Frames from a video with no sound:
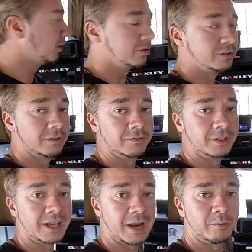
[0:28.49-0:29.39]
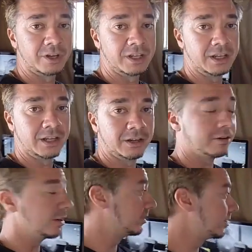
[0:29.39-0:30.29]
most of the camera
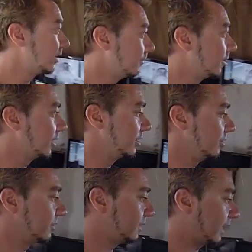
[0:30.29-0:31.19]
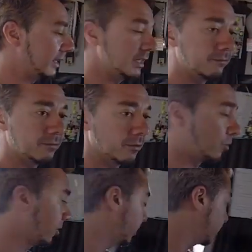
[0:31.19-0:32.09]
gear and stuff that I use daily for
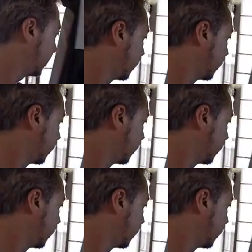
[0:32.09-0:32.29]
work.